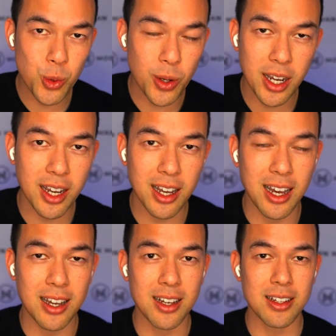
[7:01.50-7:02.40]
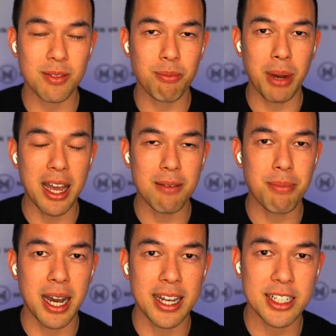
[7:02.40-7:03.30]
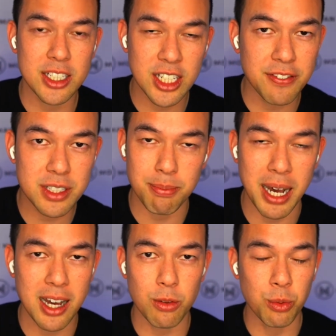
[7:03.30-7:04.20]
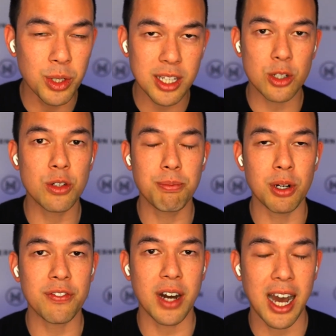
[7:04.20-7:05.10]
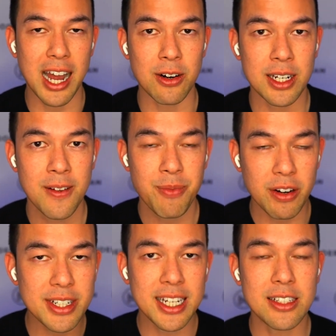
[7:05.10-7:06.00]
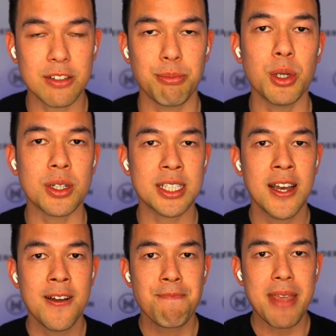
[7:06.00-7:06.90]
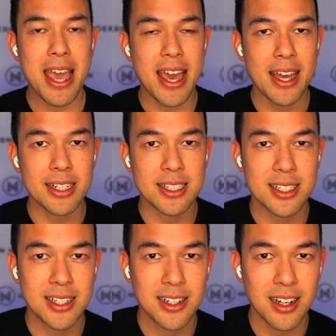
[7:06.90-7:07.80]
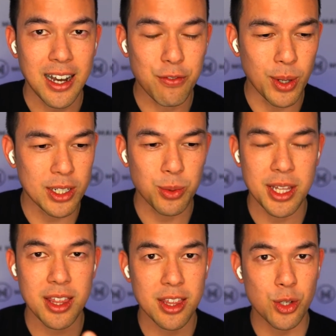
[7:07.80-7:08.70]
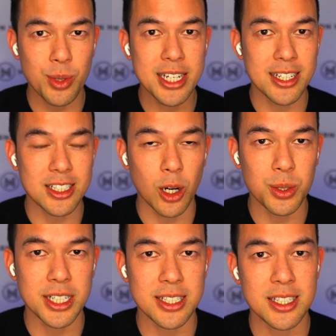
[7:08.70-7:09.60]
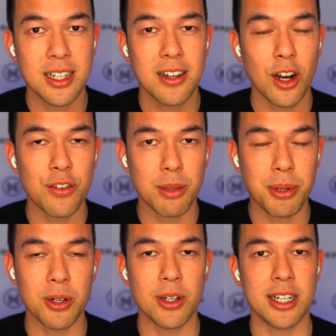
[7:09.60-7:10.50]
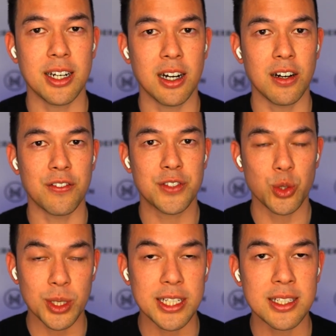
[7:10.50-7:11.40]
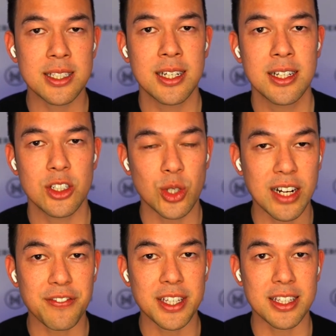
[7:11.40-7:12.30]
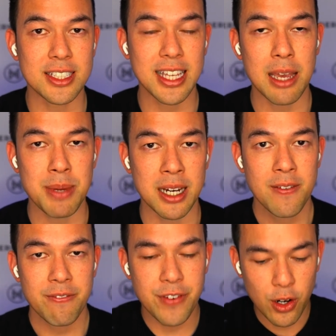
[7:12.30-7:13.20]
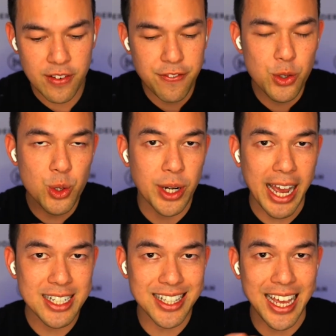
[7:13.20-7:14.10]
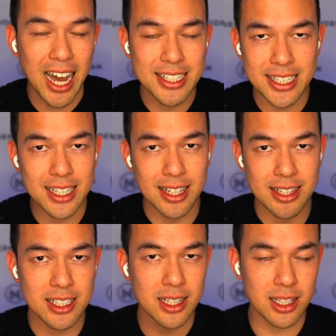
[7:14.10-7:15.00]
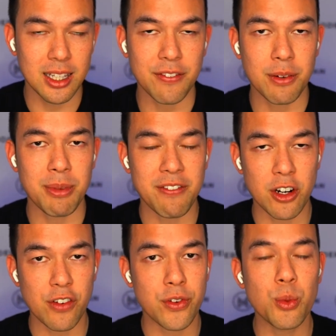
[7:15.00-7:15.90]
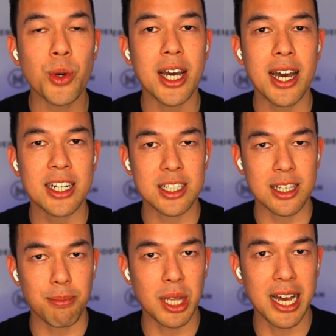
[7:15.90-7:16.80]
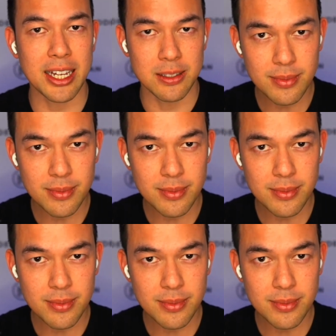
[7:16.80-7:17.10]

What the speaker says: by Jeff Smart, really good book for hiring. I read tons of books, and I've worked with 3 consultants over the period of 2 years to try to figure this game out. Very few could actually articulate this clearly for me. Very few were actually applying